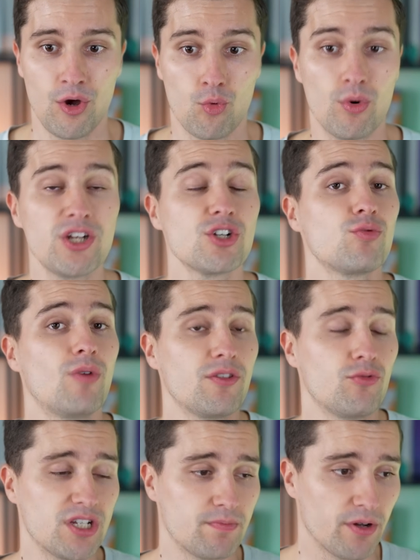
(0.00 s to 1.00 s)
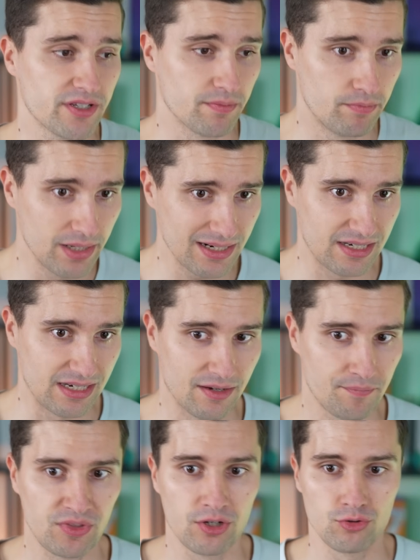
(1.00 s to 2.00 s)
which is why the responsibility
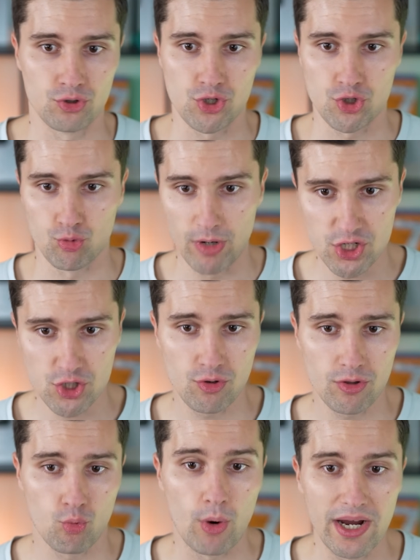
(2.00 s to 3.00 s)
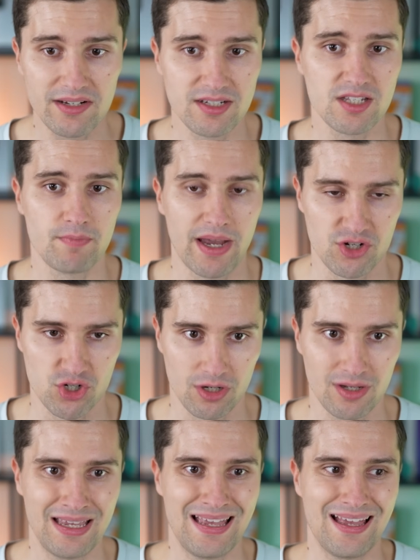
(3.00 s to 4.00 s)
to switch to the right
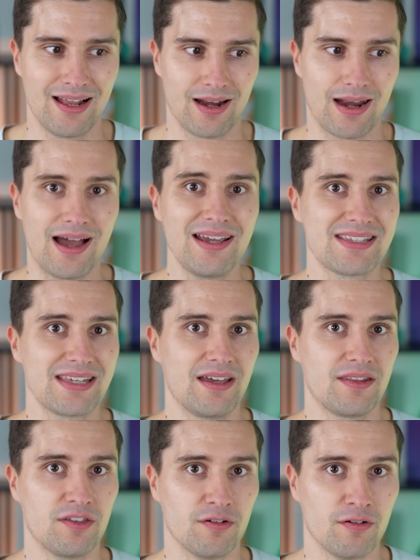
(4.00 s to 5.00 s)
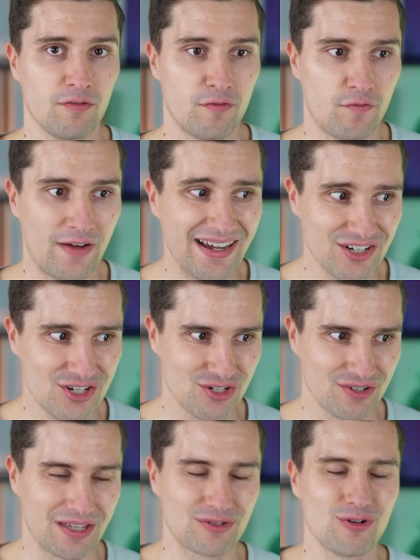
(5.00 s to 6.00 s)
dispatcher lies at the
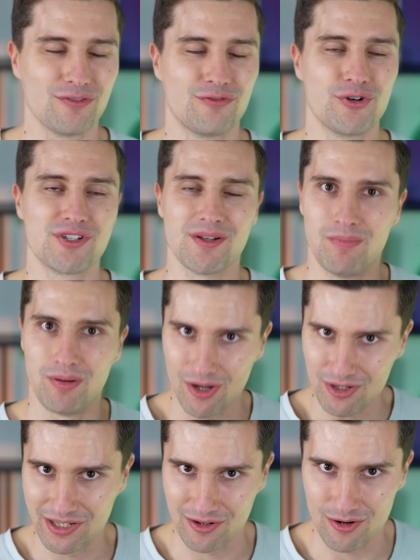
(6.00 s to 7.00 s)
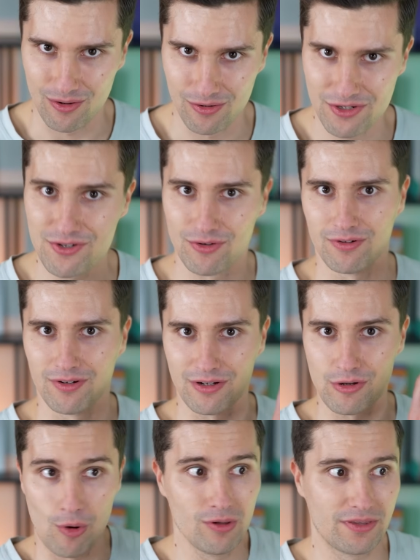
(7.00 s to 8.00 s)
function that converts a blocking call, so a
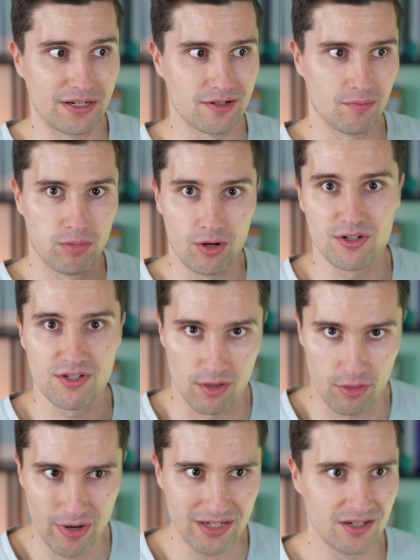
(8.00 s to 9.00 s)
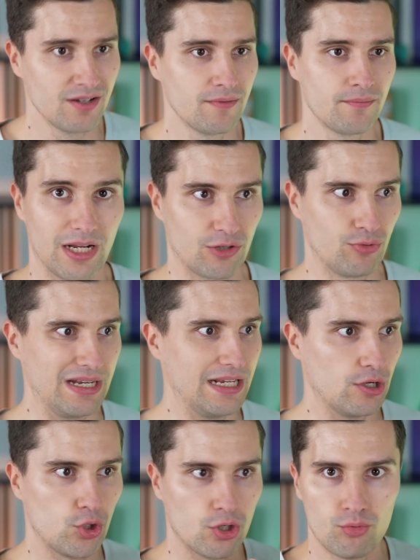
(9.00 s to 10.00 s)
call that blocks a thread, like
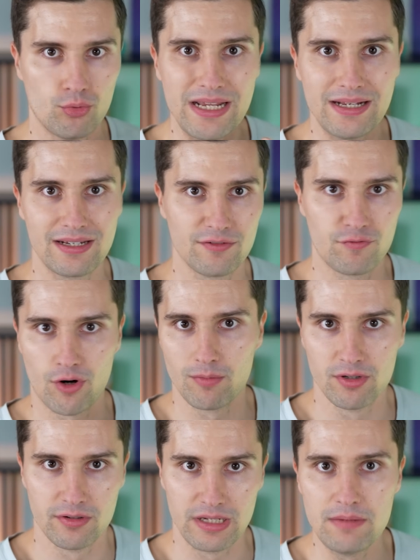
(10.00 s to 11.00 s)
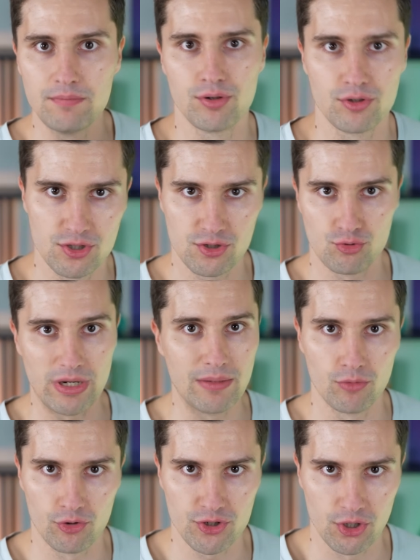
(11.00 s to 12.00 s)
really reading from an input
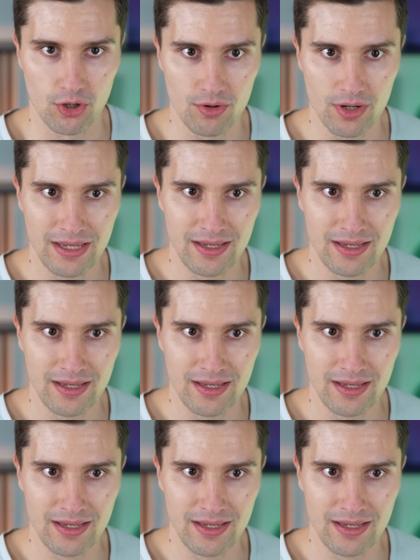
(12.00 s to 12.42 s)
stream or so.